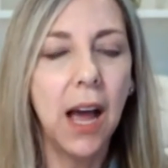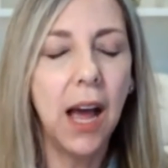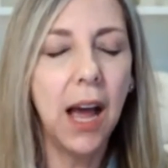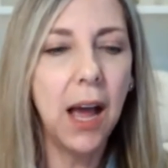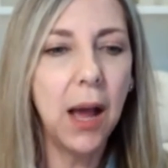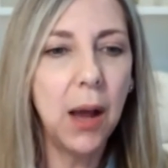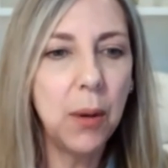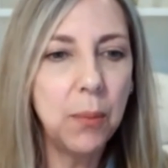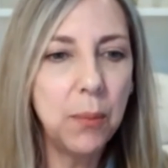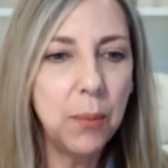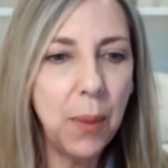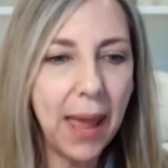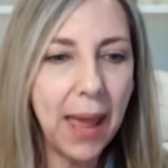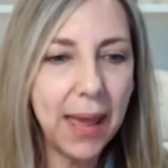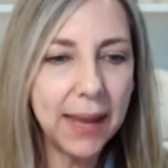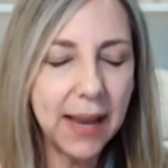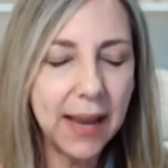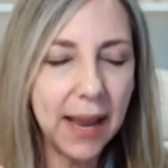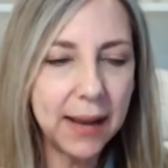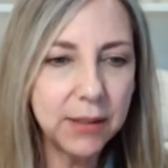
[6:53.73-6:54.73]

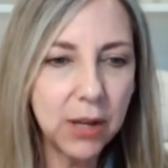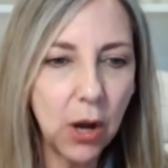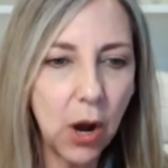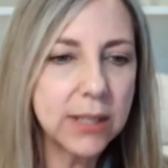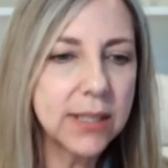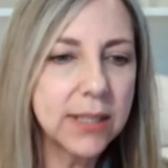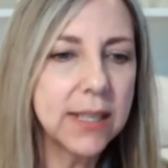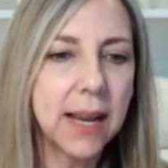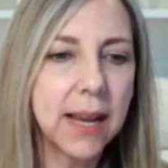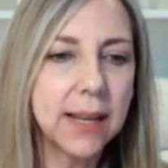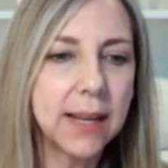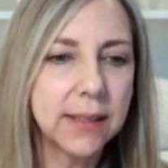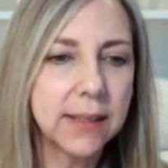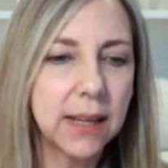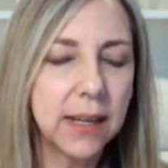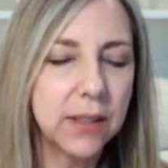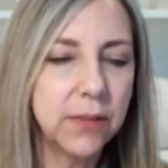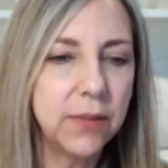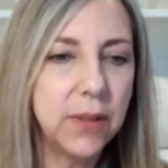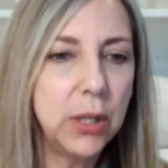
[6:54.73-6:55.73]
and Carsten has
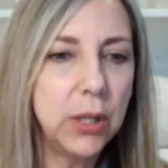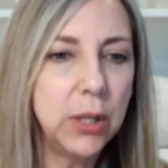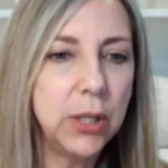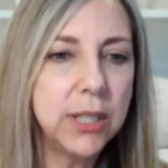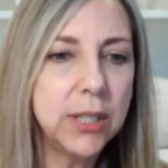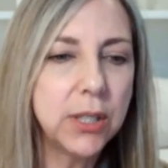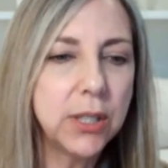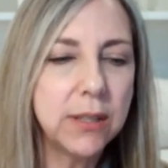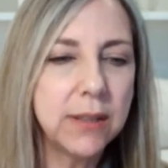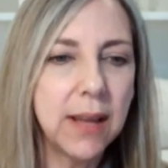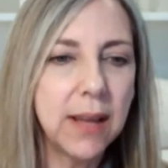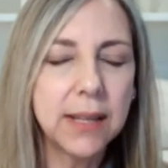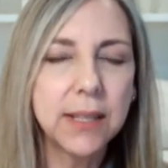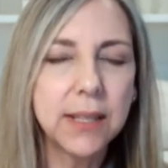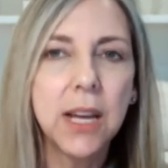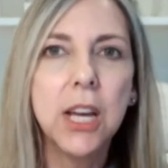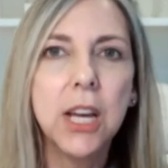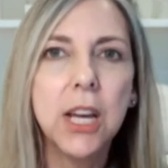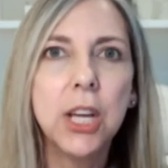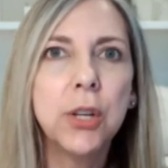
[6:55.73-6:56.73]
kind of alluded to that,